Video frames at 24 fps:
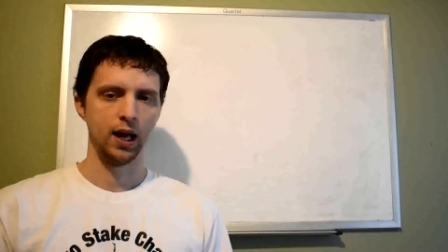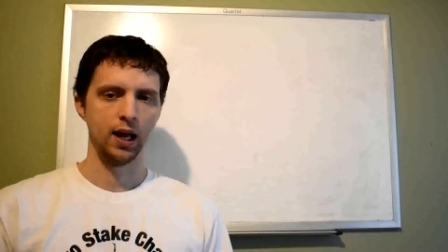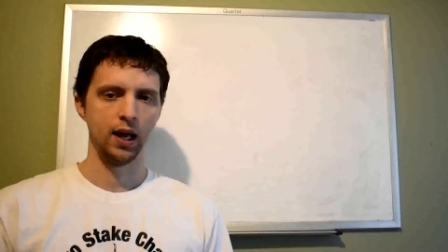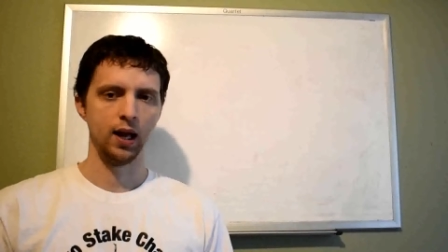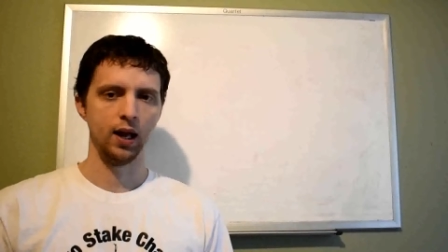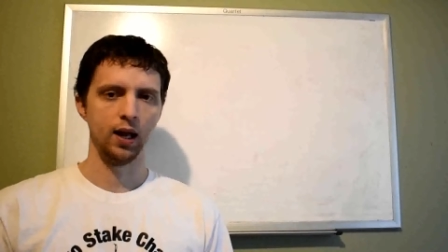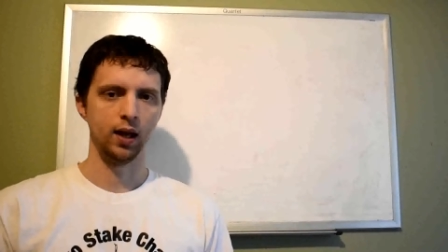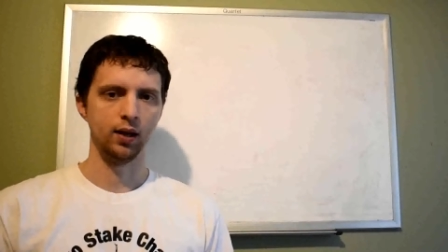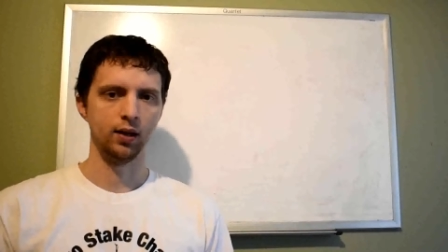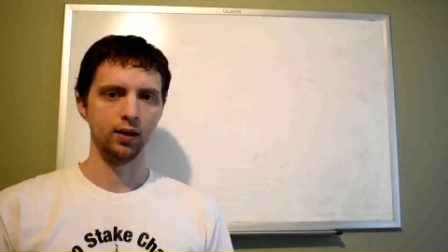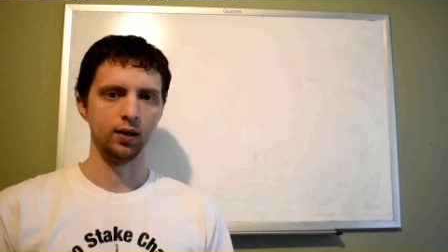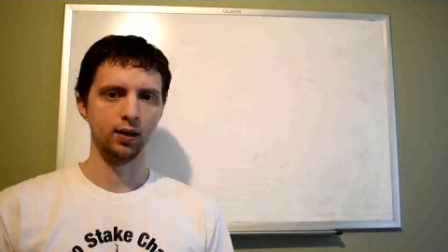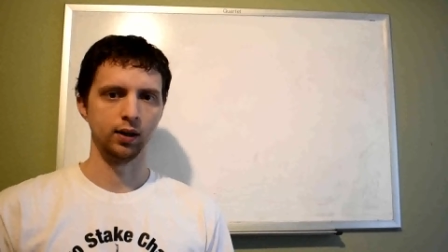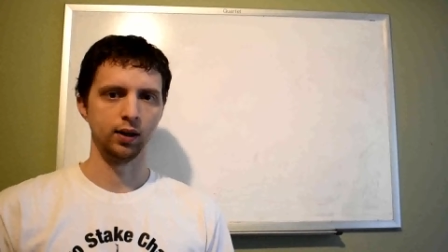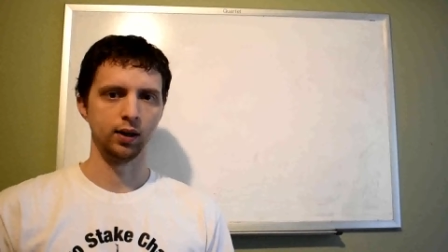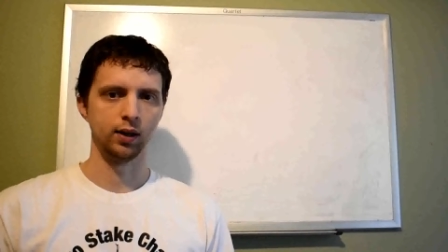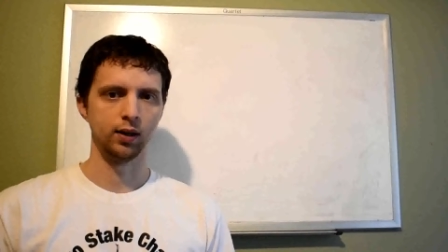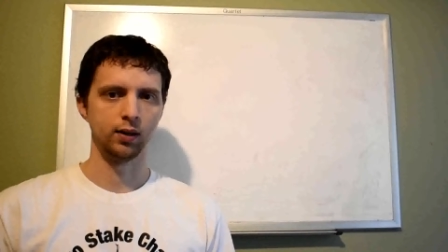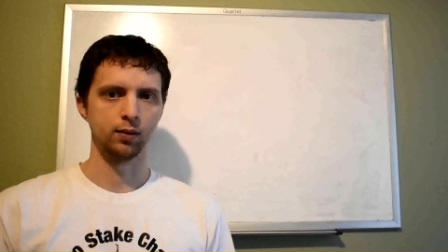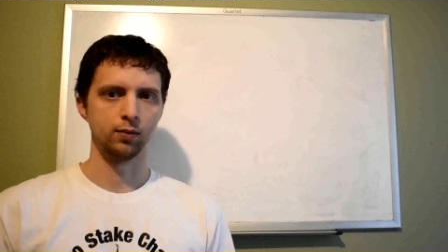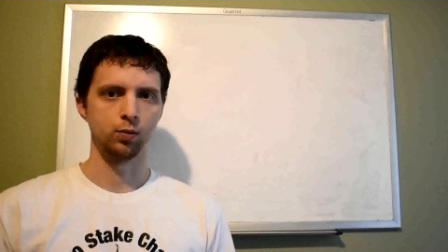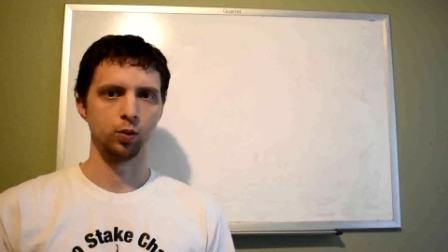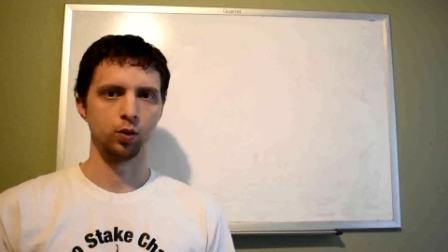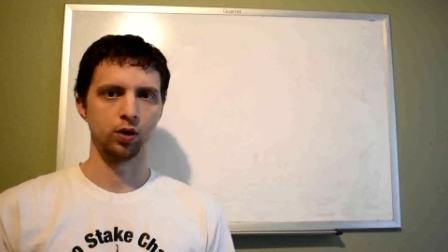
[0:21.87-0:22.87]
and
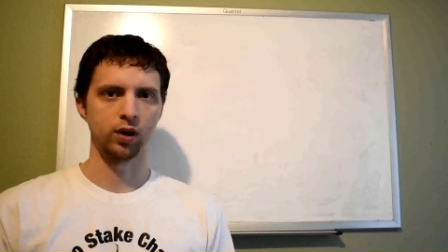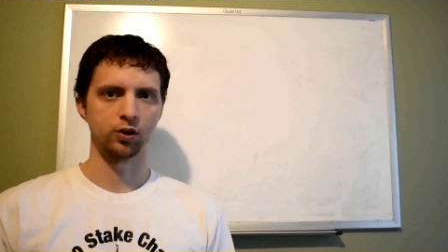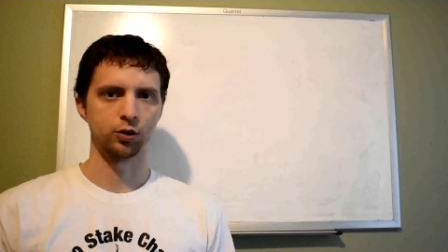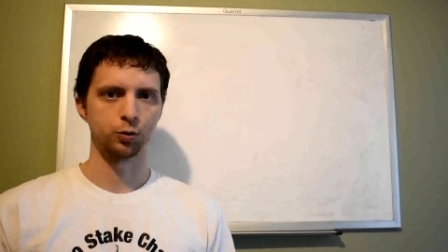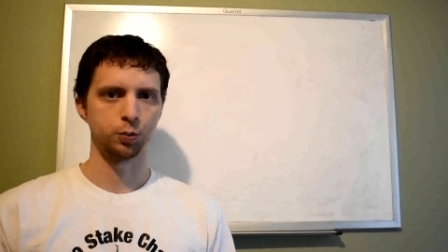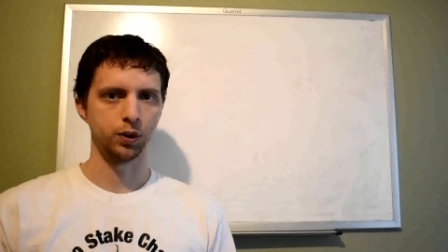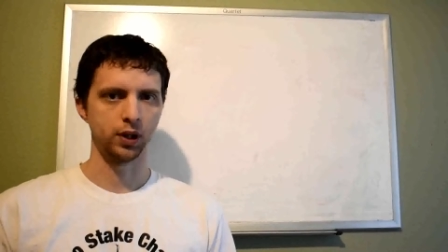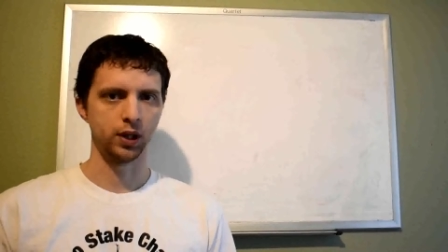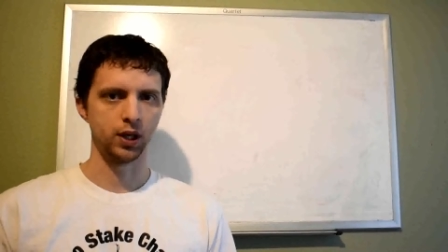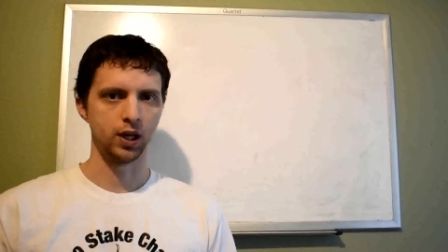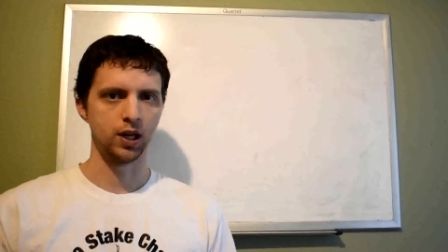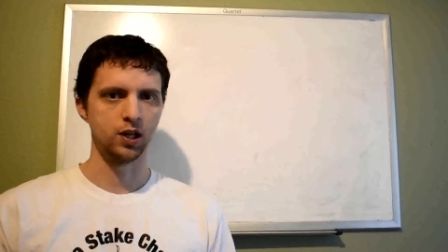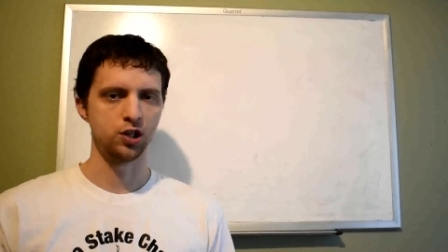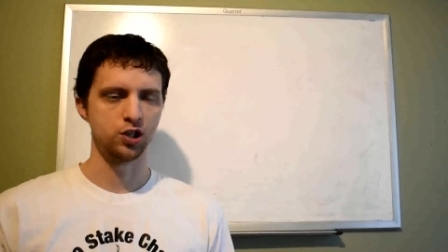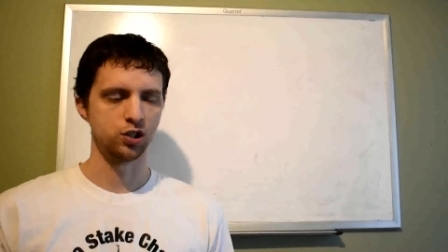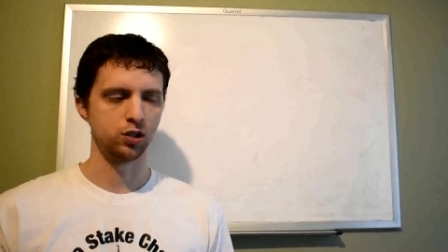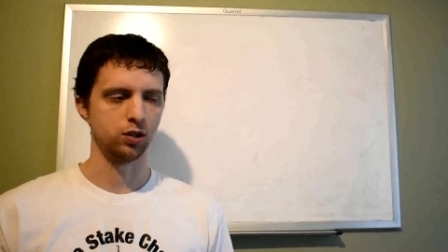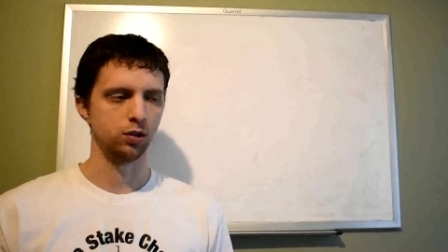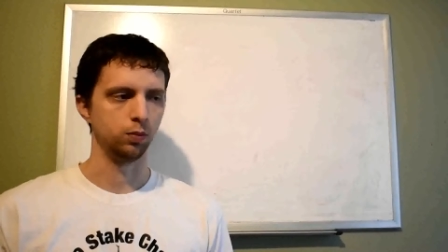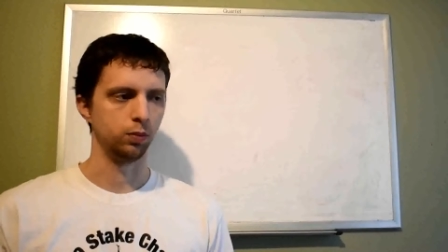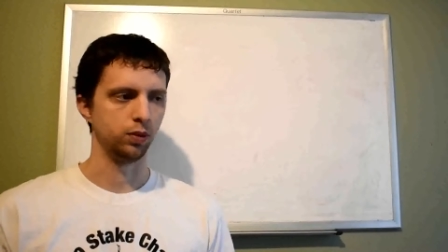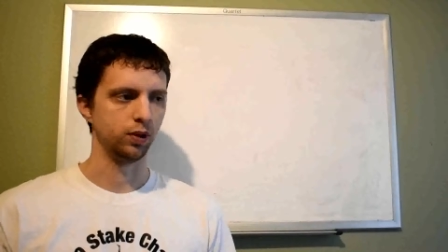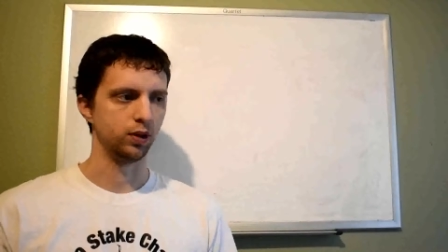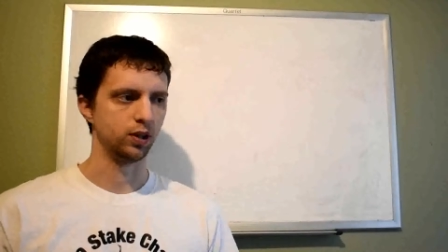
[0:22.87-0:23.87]
more
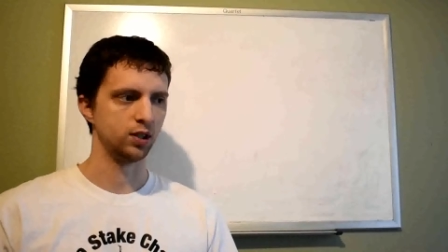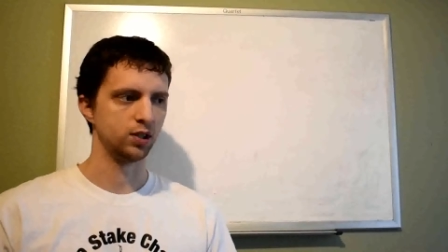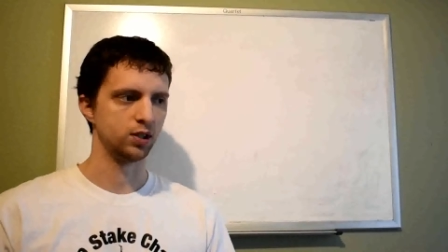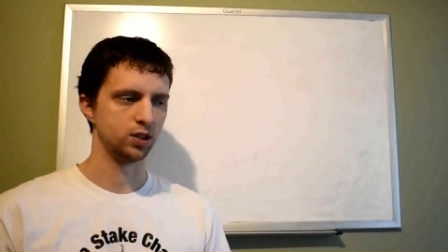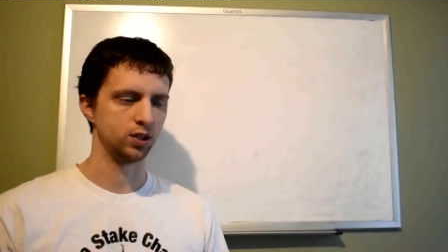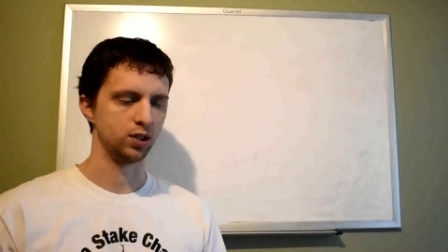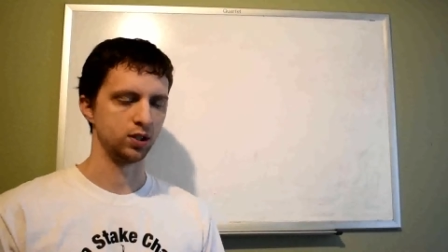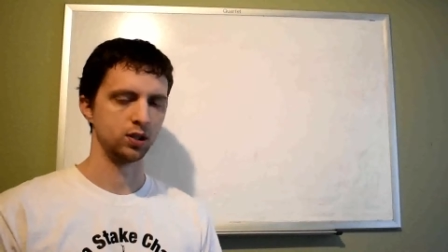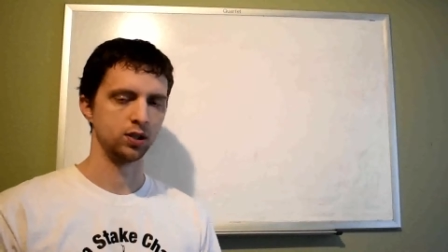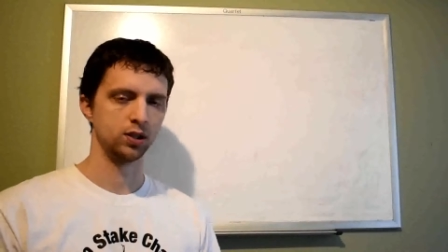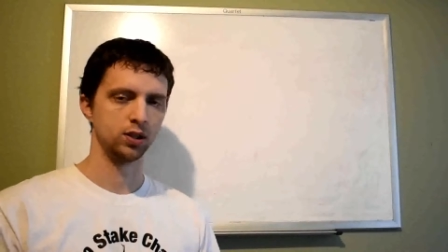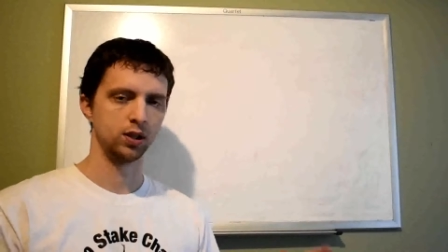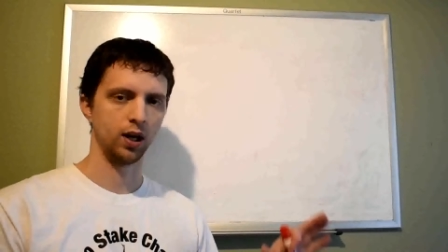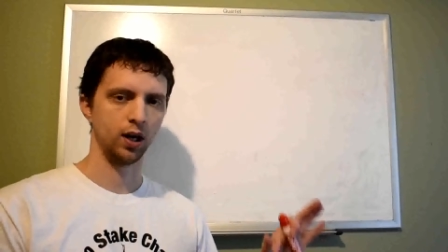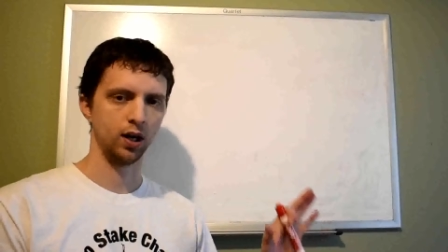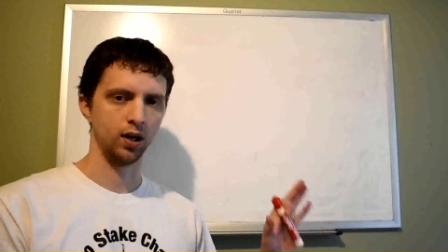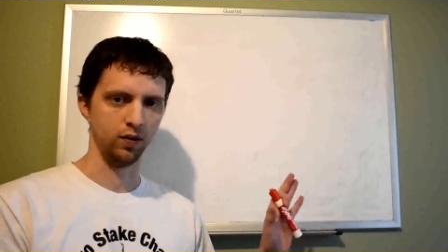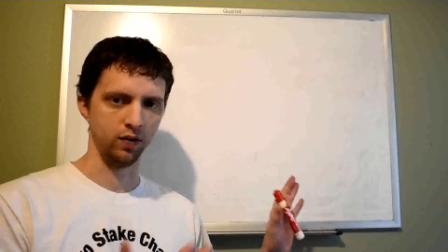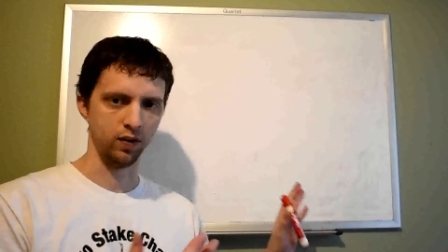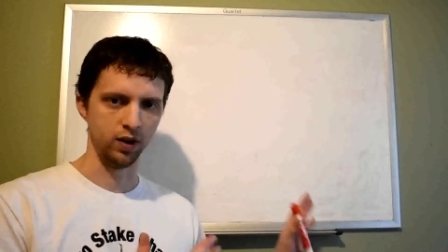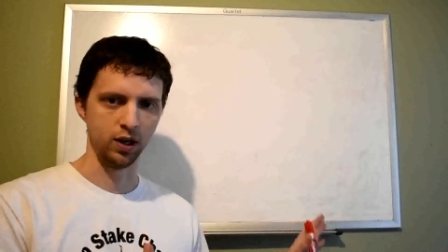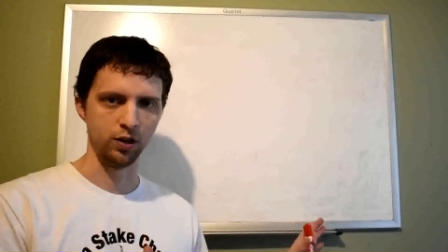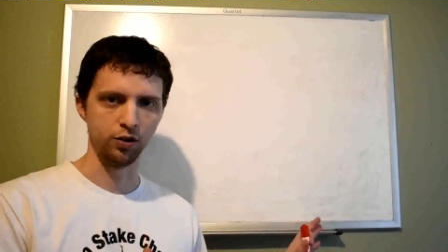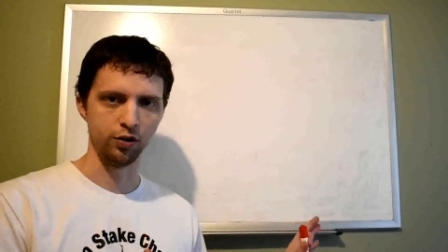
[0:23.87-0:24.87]
explanation, but this is
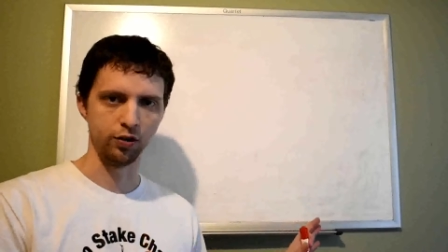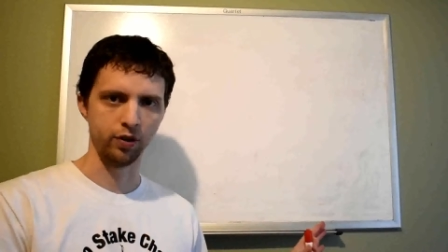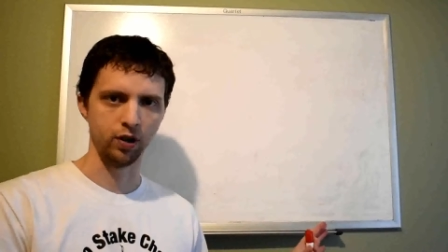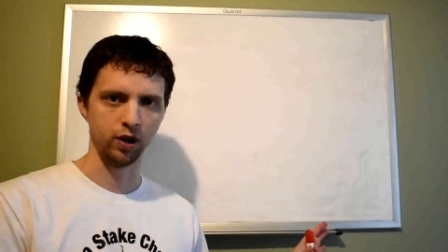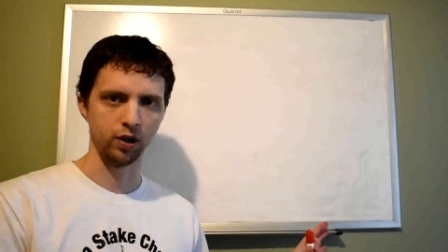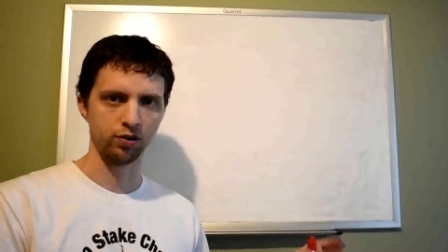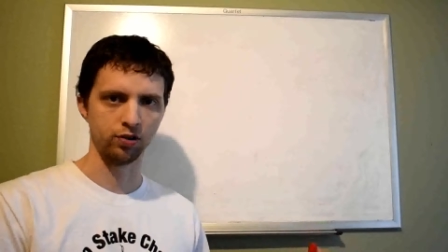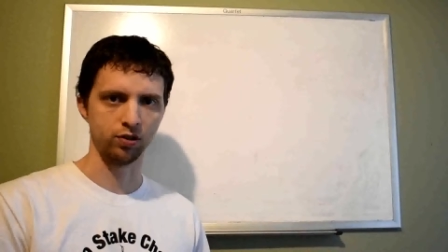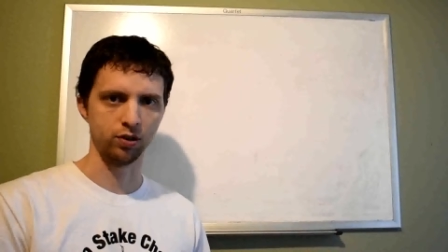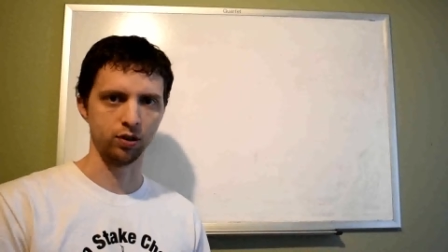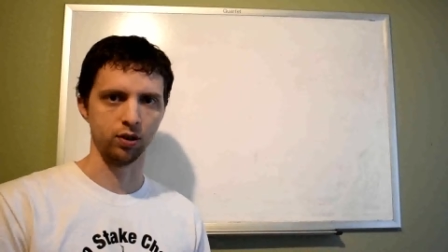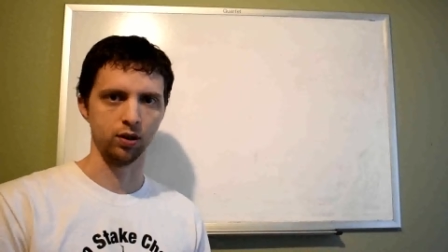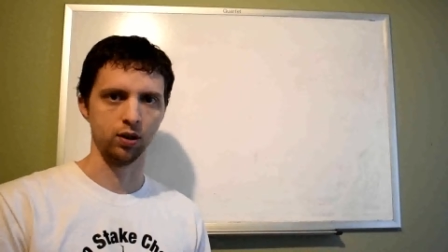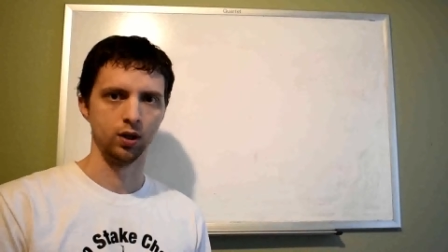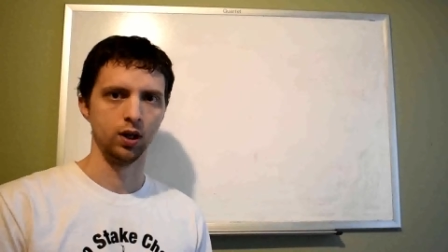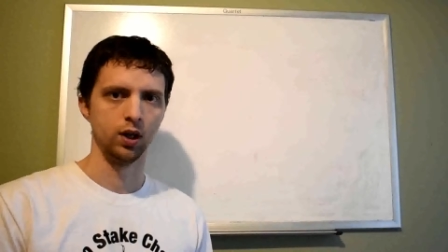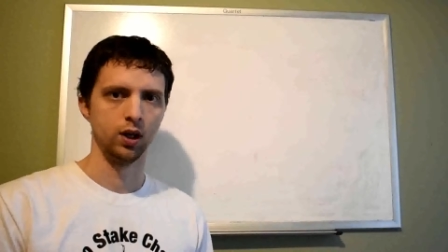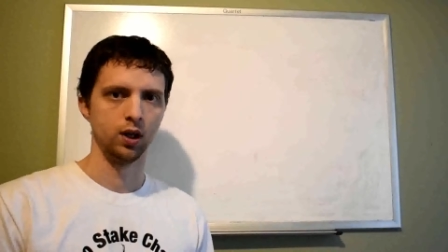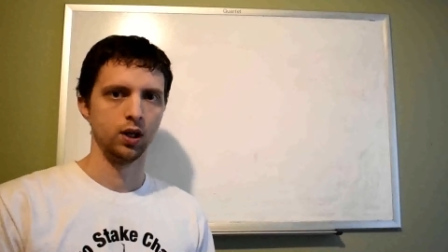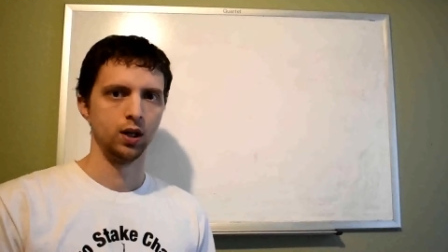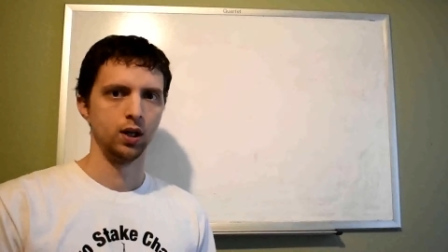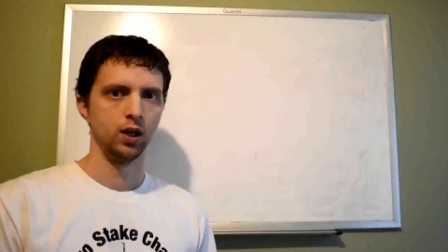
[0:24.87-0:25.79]
kind of an introduction